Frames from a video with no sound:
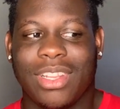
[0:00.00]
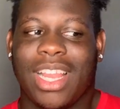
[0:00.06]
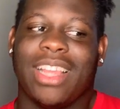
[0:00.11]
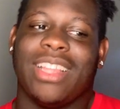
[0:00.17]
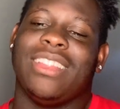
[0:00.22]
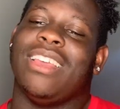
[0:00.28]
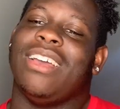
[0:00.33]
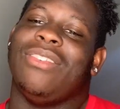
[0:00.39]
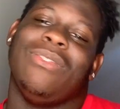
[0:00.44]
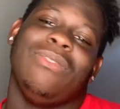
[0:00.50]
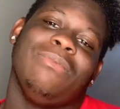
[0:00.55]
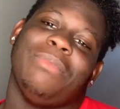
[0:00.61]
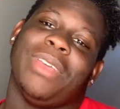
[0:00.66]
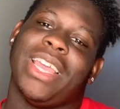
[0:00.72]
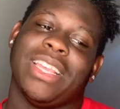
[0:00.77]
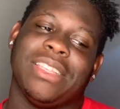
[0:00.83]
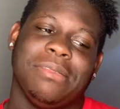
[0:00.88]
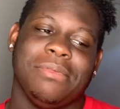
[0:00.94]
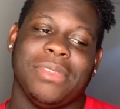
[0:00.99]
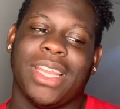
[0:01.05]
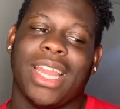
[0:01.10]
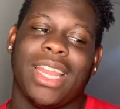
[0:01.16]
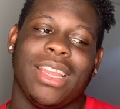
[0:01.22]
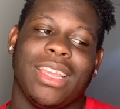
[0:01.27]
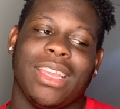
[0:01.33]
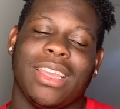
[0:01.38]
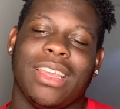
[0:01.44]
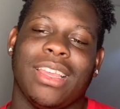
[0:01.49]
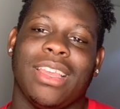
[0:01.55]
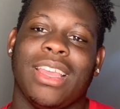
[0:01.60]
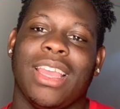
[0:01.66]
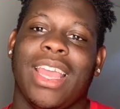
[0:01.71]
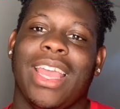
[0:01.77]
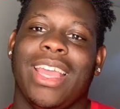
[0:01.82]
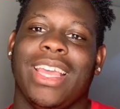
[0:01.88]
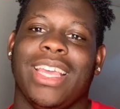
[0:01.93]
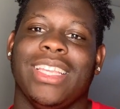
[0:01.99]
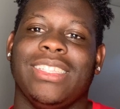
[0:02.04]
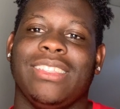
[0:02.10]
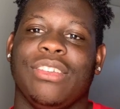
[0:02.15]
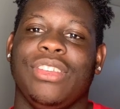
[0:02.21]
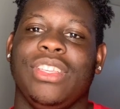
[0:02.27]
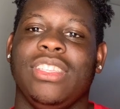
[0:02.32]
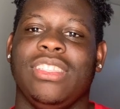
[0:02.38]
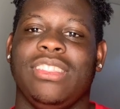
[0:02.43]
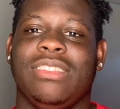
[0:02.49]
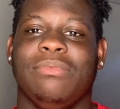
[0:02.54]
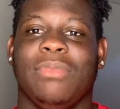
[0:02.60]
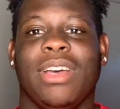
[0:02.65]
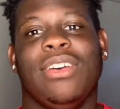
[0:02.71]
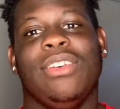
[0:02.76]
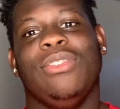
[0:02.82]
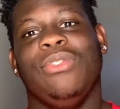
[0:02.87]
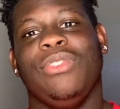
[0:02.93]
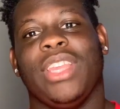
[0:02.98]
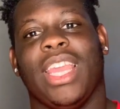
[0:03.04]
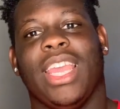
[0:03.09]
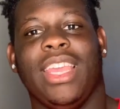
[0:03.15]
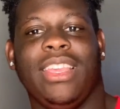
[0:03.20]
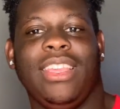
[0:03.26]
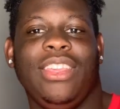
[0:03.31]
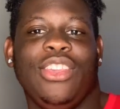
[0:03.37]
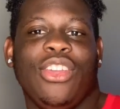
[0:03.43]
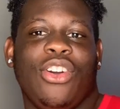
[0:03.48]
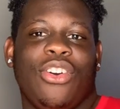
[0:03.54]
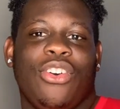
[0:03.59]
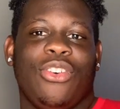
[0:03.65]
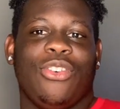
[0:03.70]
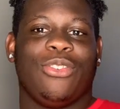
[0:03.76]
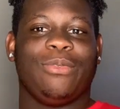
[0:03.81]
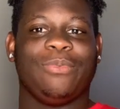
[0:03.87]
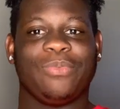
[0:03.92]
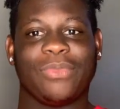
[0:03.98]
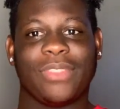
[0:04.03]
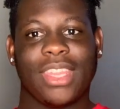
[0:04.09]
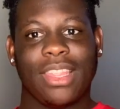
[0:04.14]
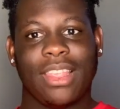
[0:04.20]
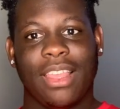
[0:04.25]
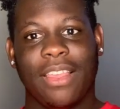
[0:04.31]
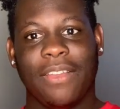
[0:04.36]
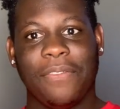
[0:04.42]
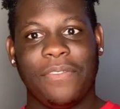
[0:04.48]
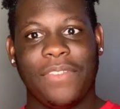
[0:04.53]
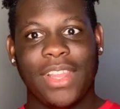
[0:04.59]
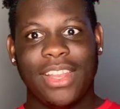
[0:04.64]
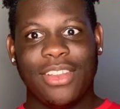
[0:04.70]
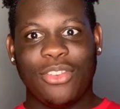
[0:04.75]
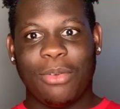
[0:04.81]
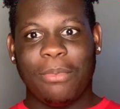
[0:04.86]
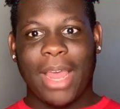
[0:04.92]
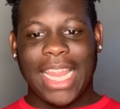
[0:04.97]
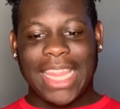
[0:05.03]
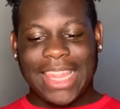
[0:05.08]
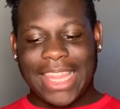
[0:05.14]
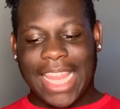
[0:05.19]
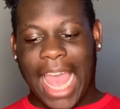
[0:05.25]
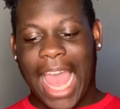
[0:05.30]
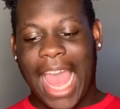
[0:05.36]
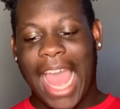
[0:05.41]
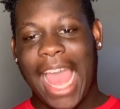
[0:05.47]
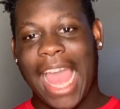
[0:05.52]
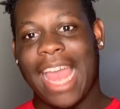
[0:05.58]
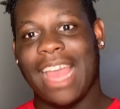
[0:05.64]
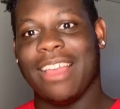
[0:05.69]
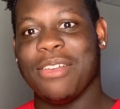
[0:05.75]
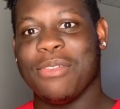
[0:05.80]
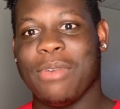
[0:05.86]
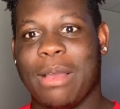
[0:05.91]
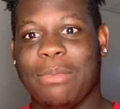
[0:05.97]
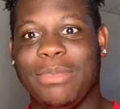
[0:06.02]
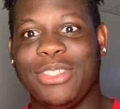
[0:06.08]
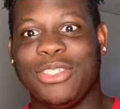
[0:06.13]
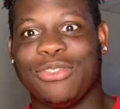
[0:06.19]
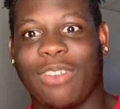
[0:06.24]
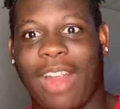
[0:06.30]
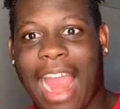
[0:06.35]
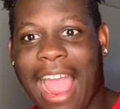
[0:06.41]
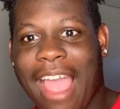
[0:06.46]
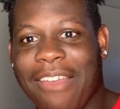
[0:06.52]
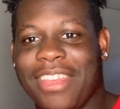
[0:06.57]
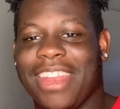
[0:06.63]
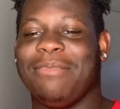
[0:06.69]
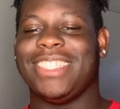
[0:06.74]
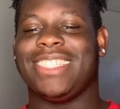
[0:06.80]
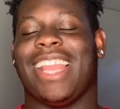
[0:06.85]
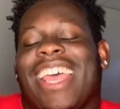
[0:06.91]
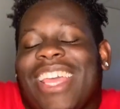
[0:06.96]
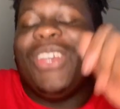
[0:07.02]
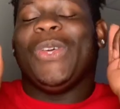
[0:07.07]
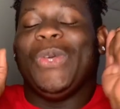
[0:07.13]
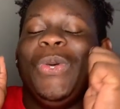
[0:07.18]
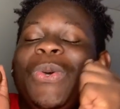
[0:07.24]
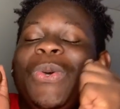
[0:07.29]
Like, don't pass me that again. And so he smoked and he all feeling on my thigh while we drive. And I'm just like,